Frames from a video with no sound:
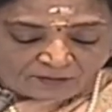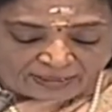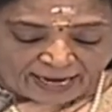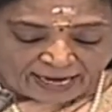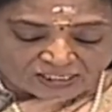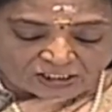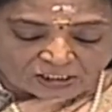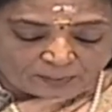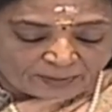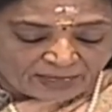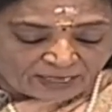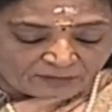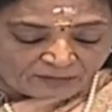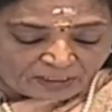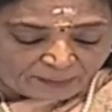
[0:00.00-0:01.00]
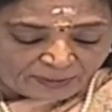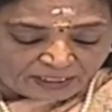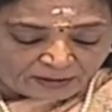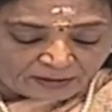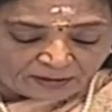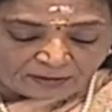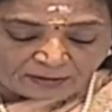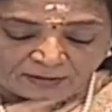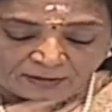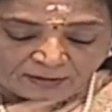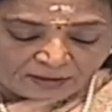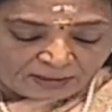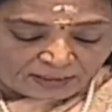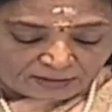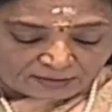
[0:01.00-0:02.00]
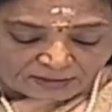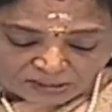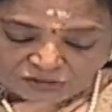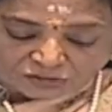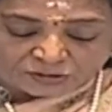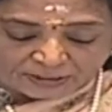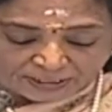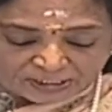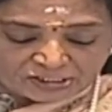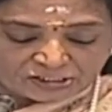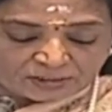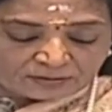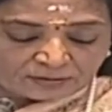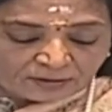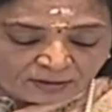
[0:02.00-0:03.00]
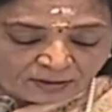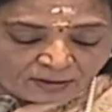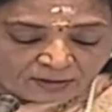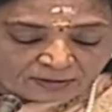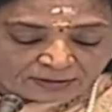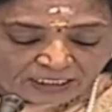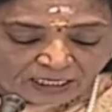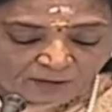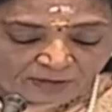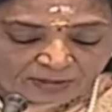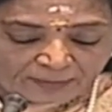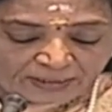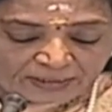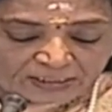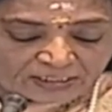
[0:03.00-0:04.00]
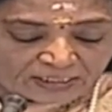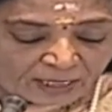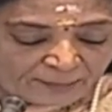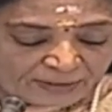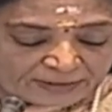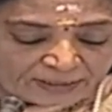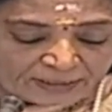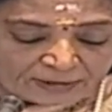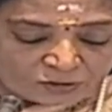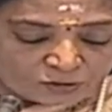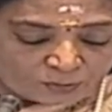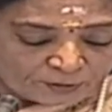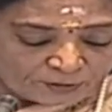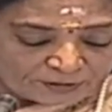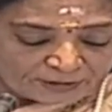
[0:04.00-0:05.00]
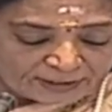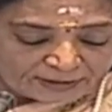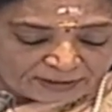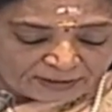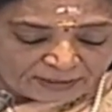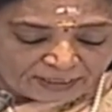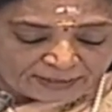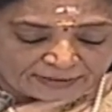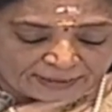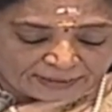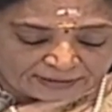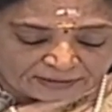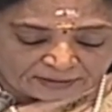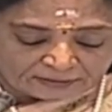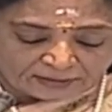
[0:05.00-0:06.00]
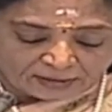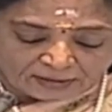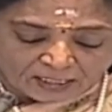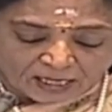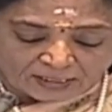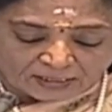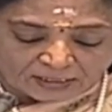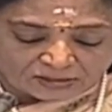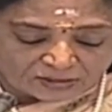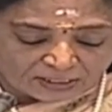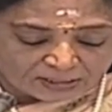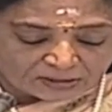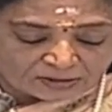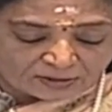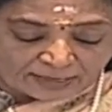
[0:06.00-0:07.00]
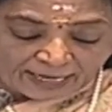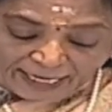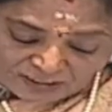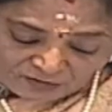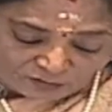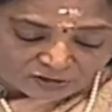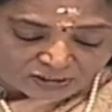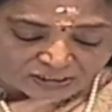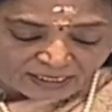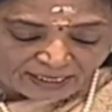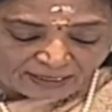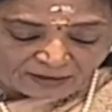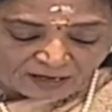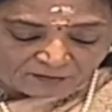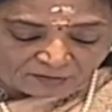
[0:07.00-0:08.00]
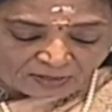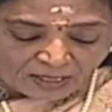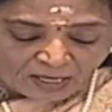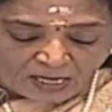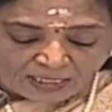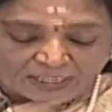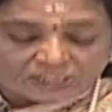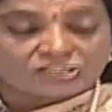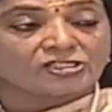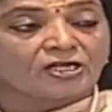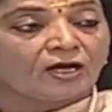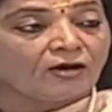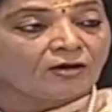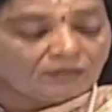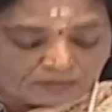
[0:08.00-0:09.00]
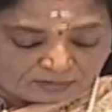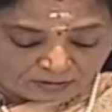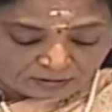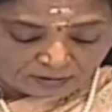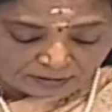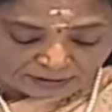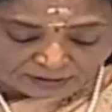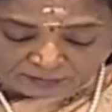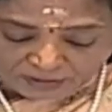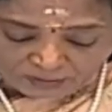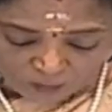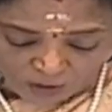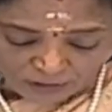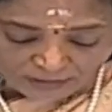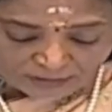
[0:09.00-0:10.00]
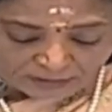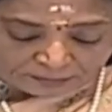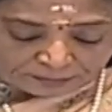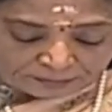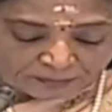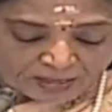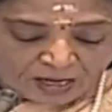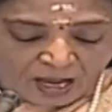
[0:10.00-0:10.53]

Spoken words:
Our action plan will be in this direction. The government is committed to protecting and getting Telangana state's rightful share of Krishna River water.